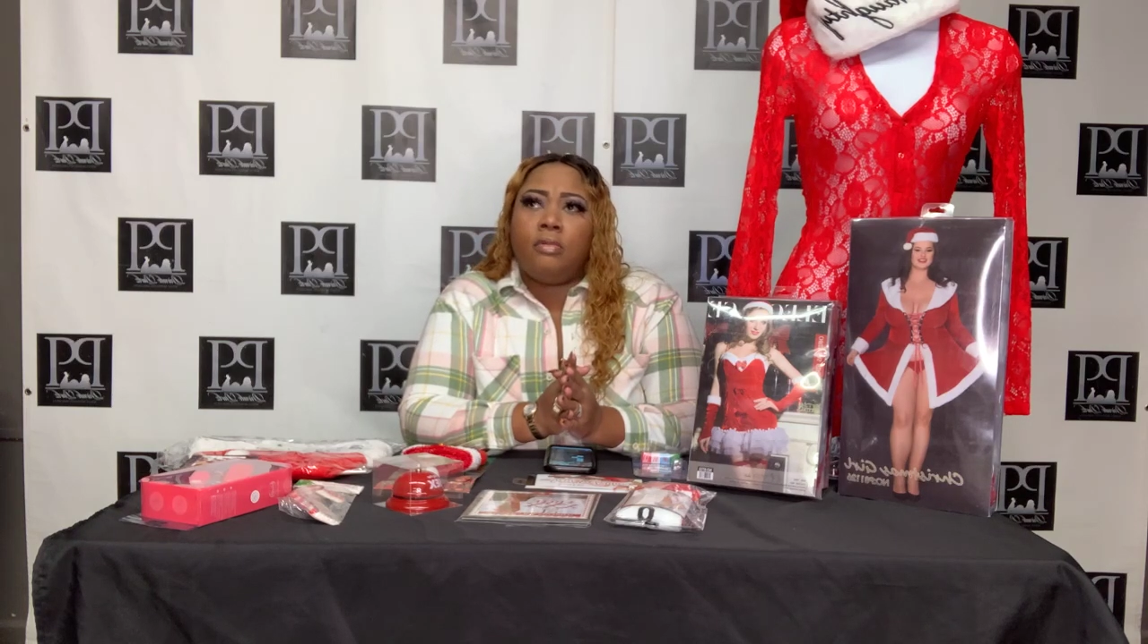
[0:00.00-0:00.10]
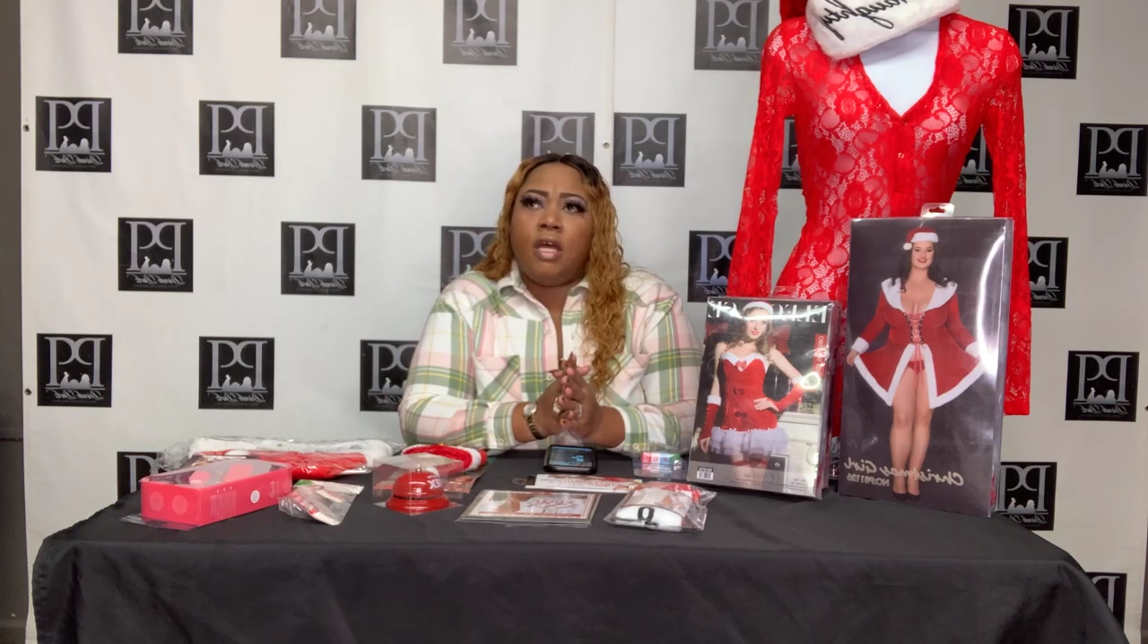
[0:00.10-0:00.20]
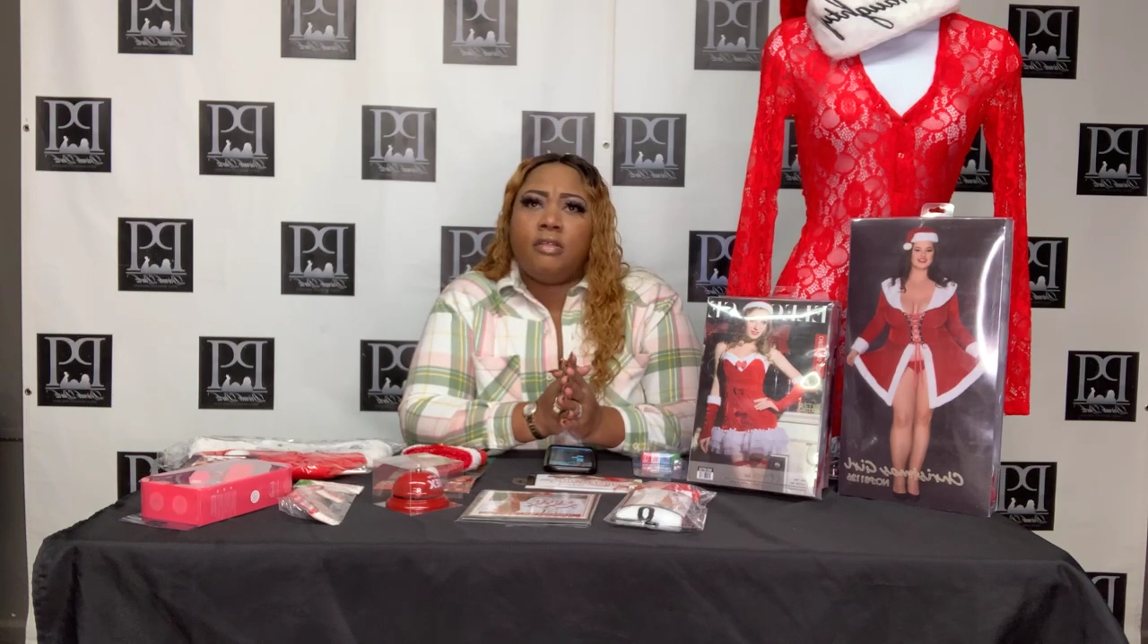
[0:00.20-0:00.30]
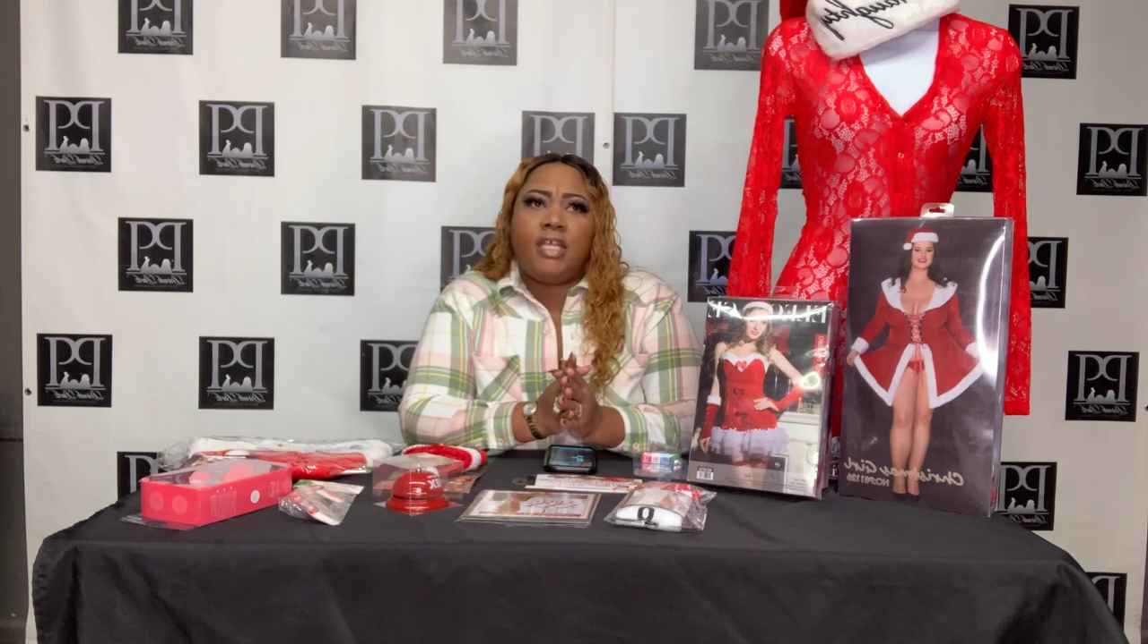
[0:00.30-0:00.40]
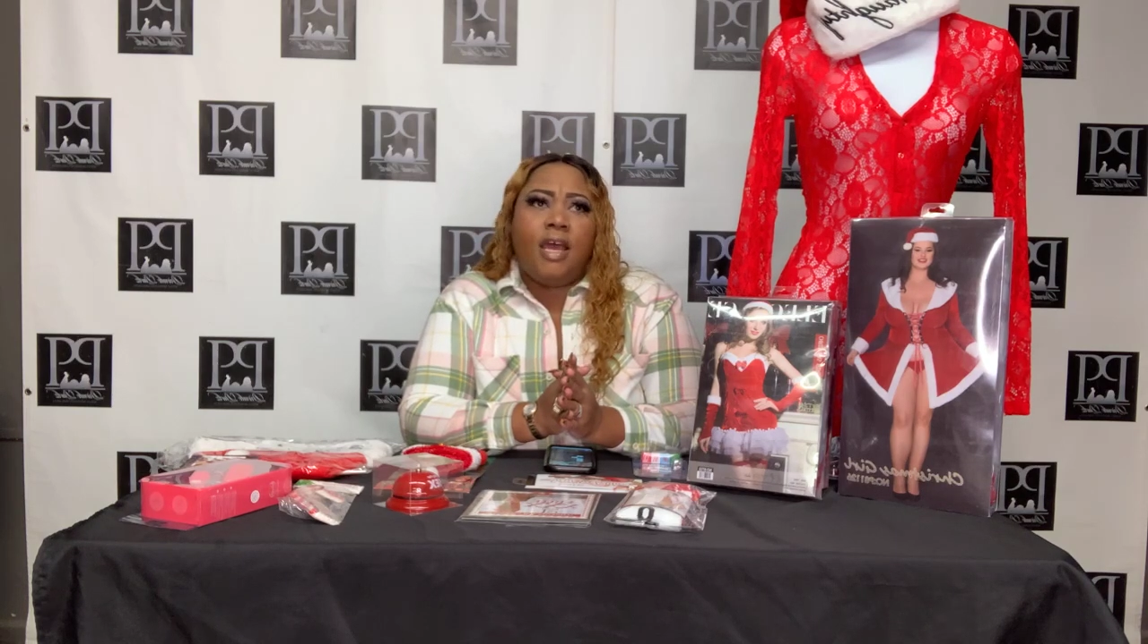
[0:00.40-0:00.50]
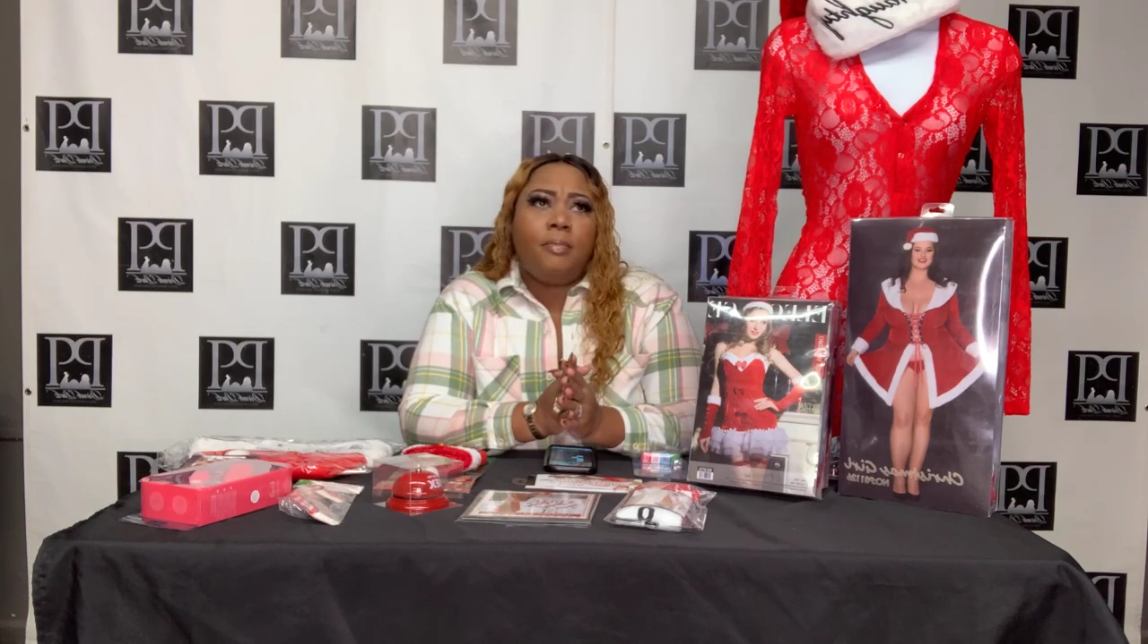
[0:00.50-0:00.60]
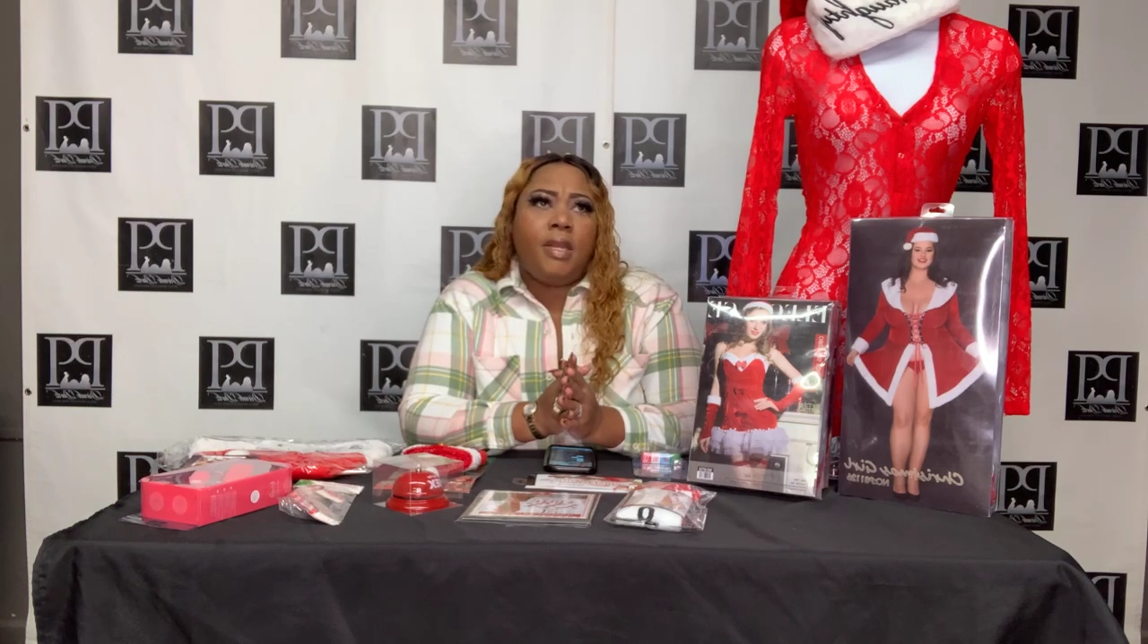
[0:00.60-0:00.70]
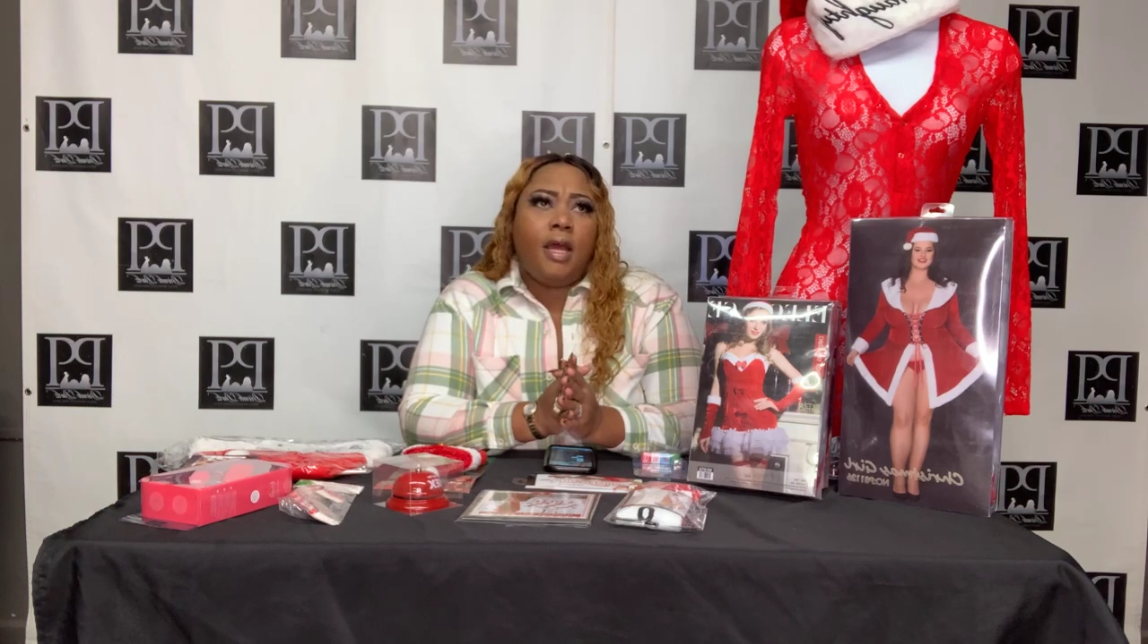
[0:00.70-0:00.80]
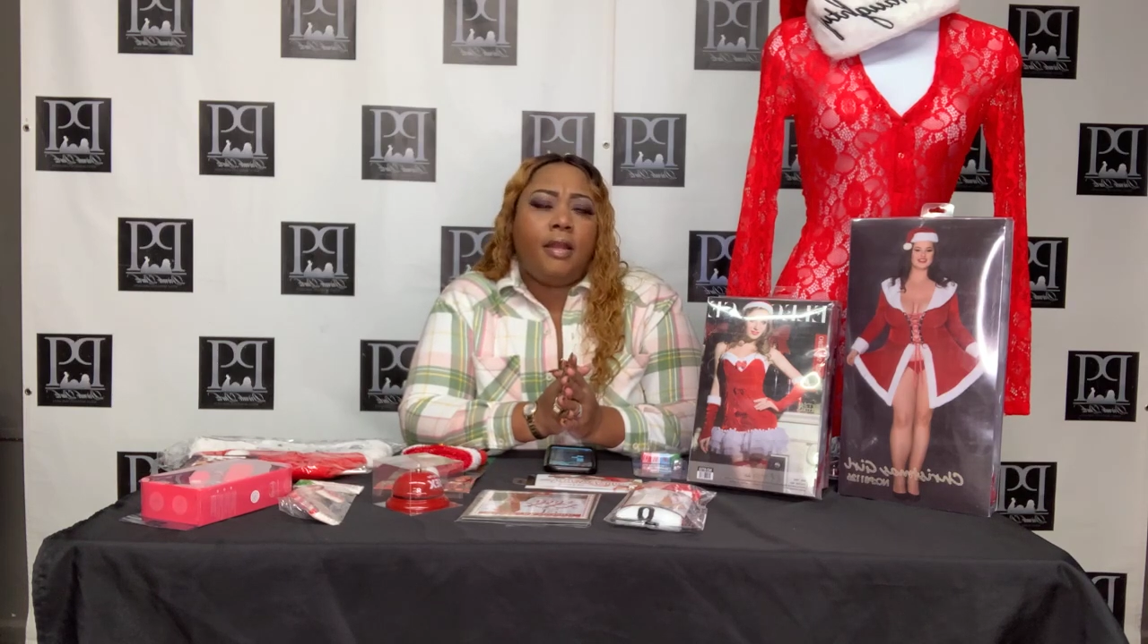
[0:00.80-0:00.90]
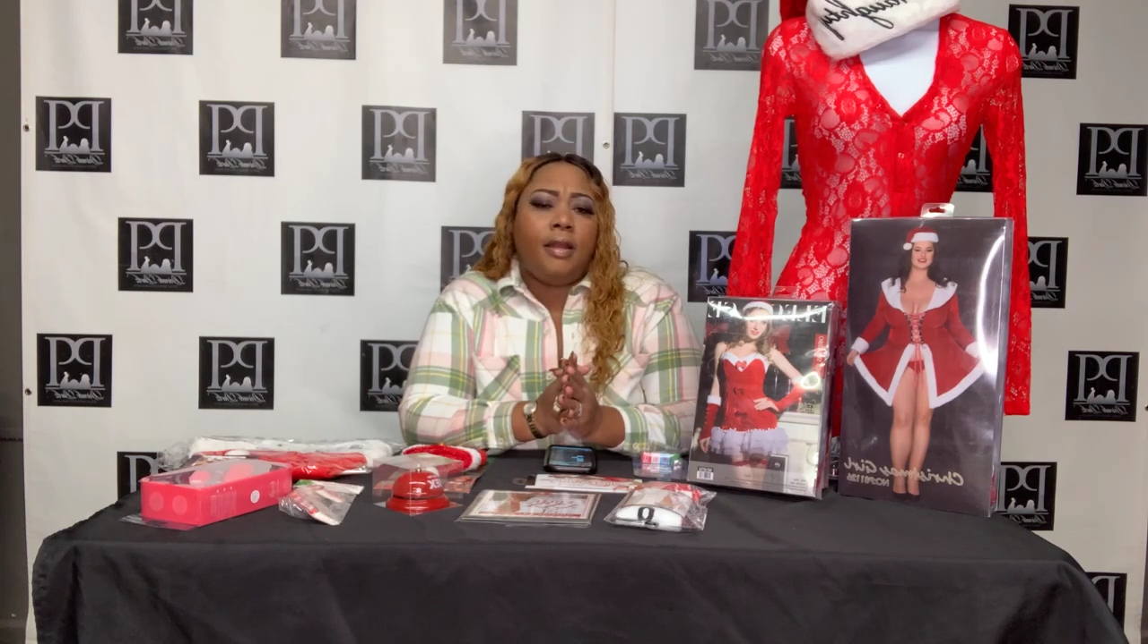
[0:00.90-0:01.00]
don't tell me
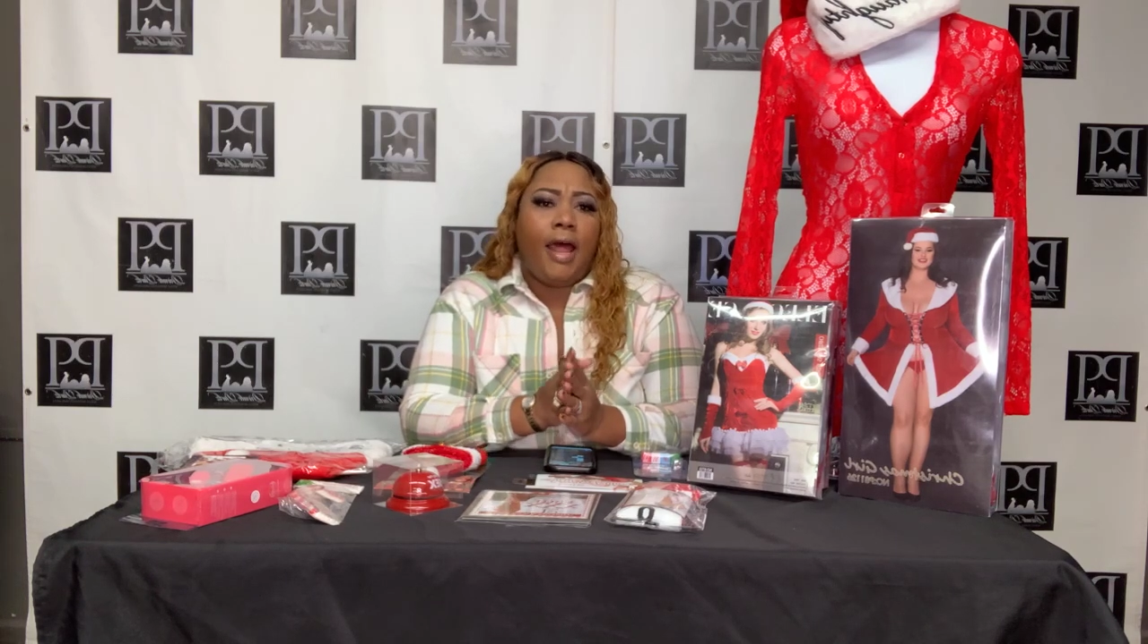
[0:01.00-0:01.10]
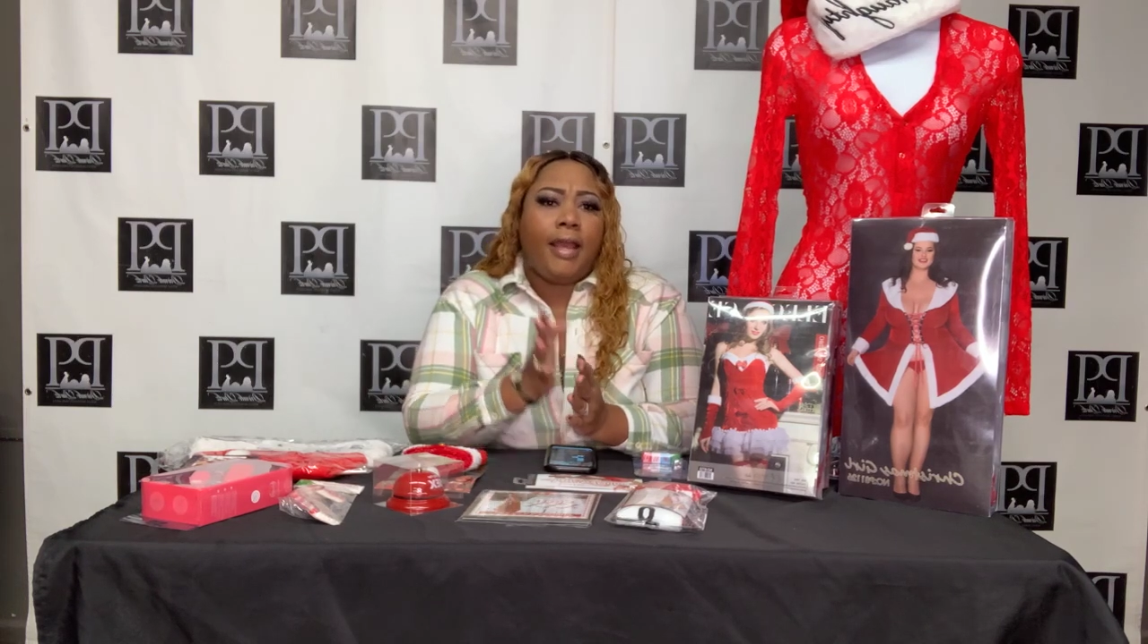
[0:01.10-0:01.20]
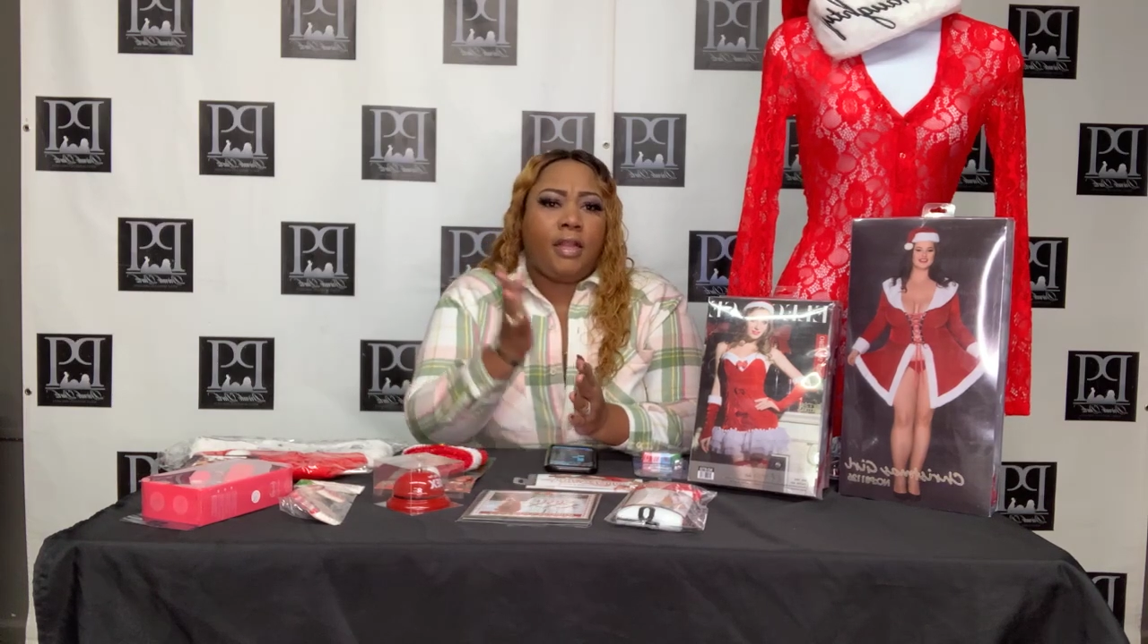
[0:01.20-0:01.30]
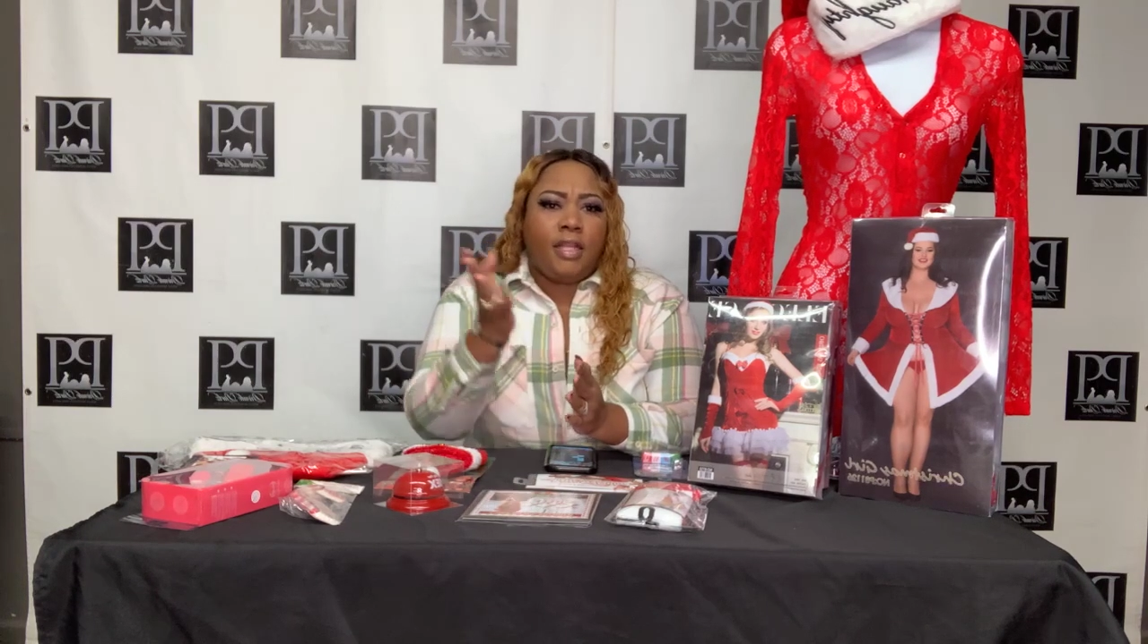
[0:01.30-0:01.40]
nothing like